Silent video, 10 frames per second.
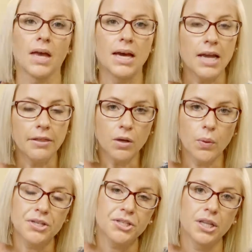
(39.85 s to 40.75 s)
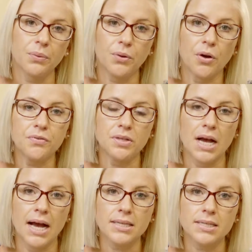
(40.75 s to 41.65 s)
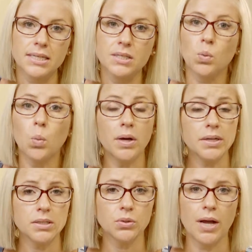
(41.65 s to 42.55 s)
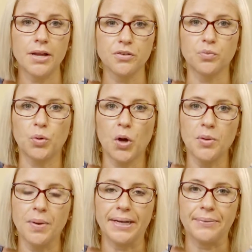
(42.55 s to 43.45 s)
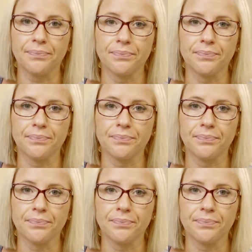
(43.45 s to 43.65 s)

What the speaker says: Another question that we're often asked is, what is a grant of probate?